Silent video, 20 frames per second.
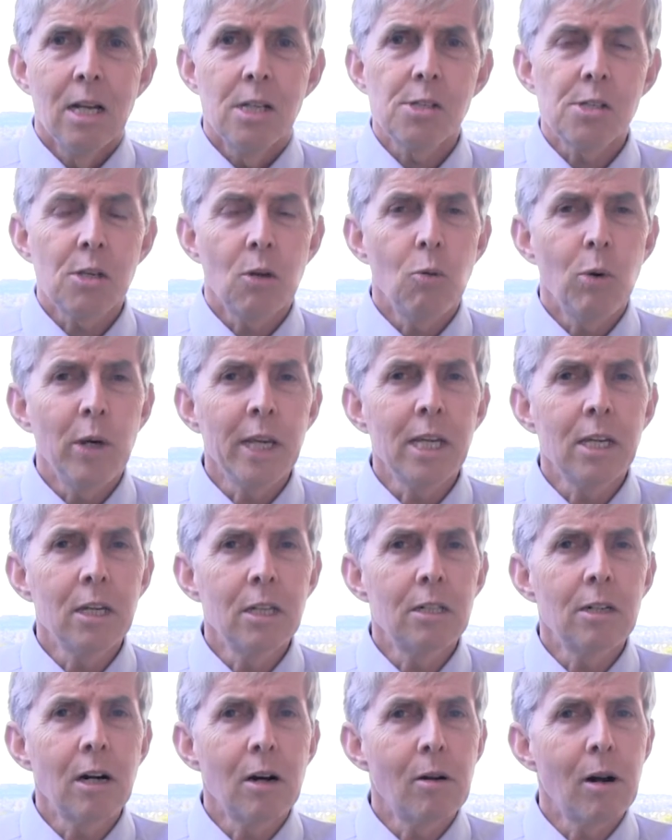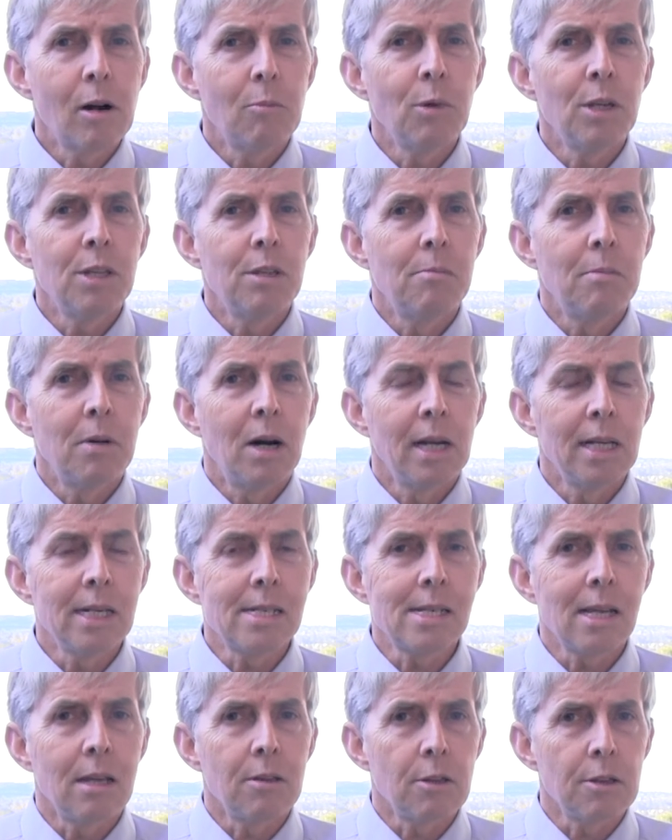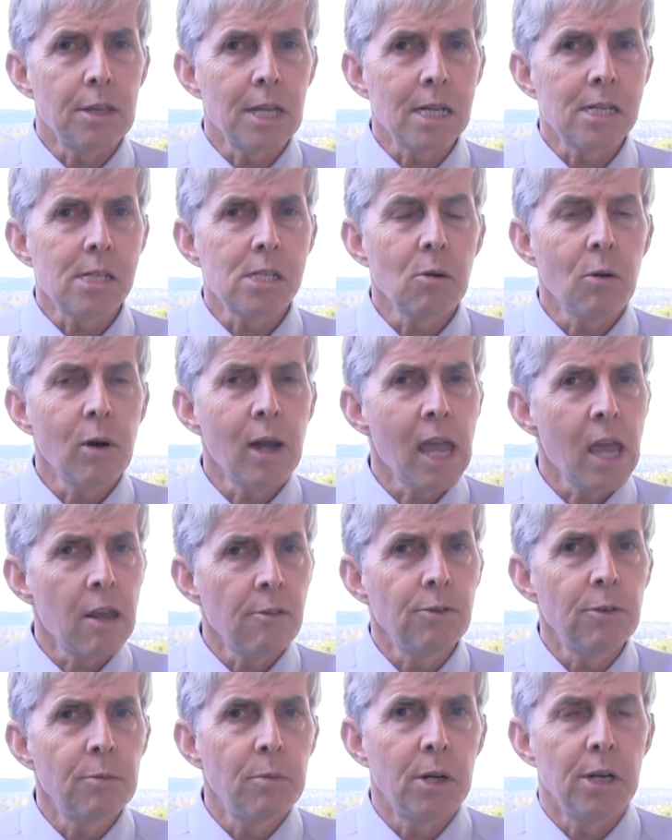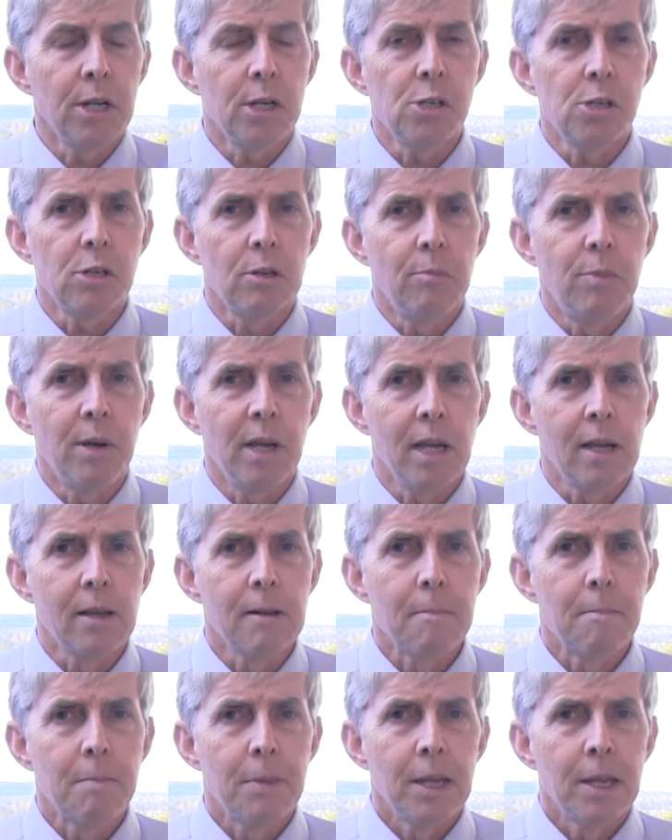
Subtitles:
So we can grow up with a mindset that that's the way everybody should be.